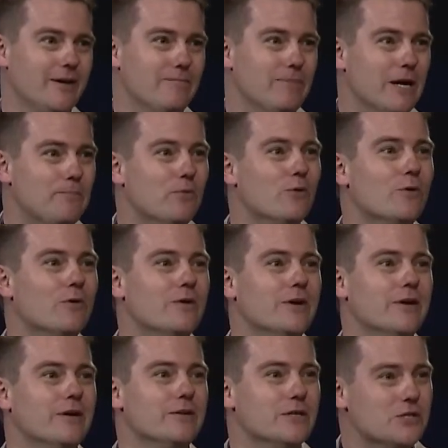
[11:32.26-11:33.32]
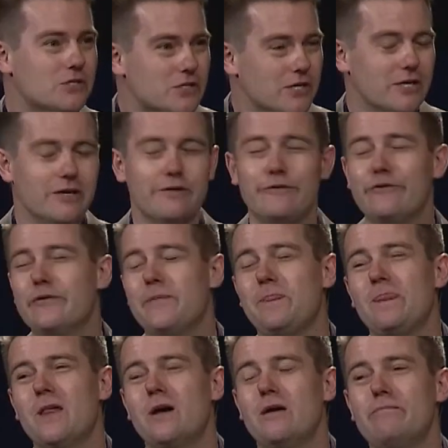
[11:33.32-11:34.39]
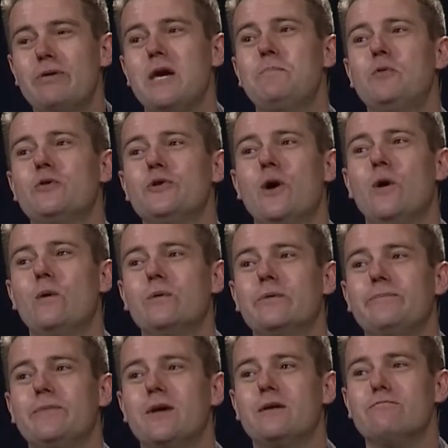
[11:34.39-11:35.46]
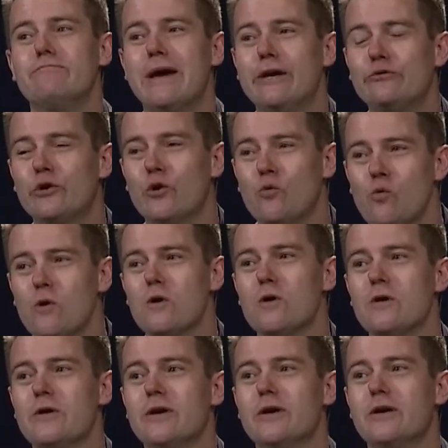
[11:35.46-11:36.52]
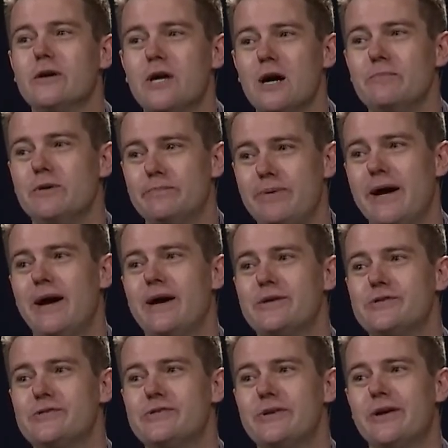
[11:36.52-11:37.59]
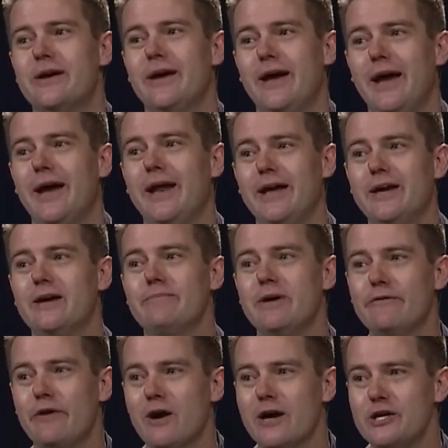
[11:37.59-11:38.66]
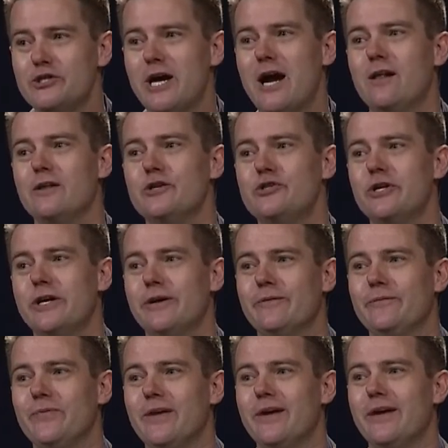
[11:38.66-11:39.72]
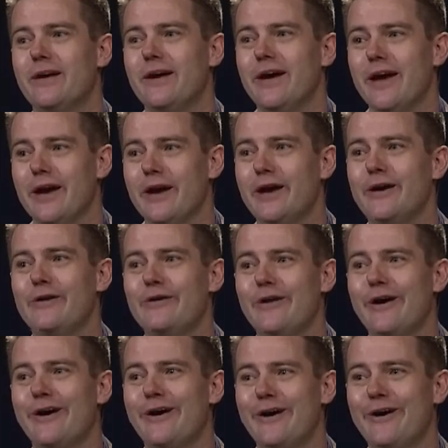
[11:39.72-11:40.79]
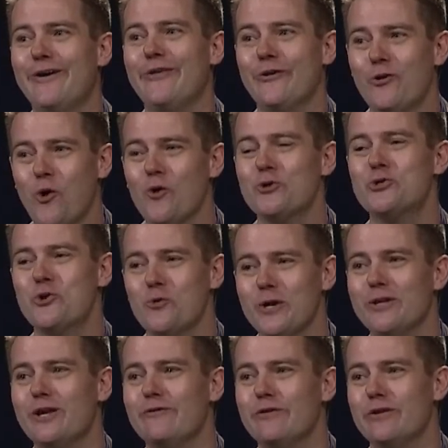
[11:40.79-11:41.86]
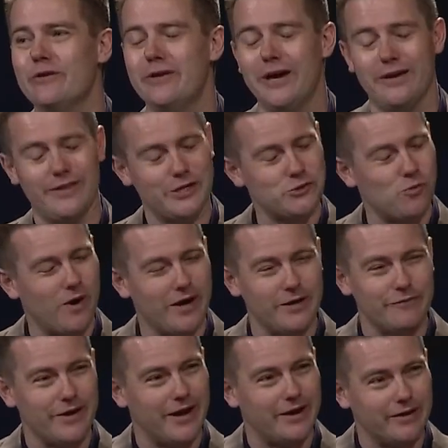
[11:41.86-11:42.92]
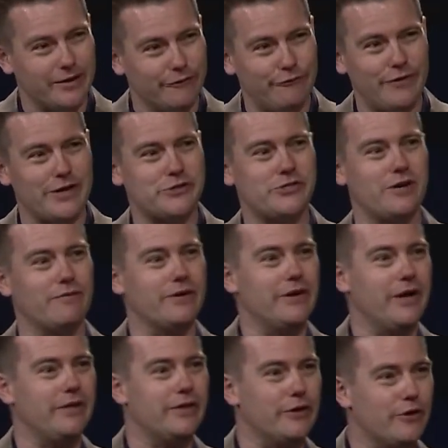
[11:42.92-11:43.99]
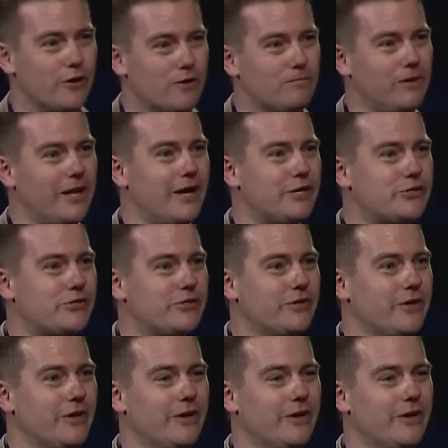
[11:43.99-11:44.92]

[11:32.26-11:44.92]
people deceive, people don't make their word come to pass. And it can be very challenging in uh, the culture we live in today. That's why you've got to confess every day that you're blessed,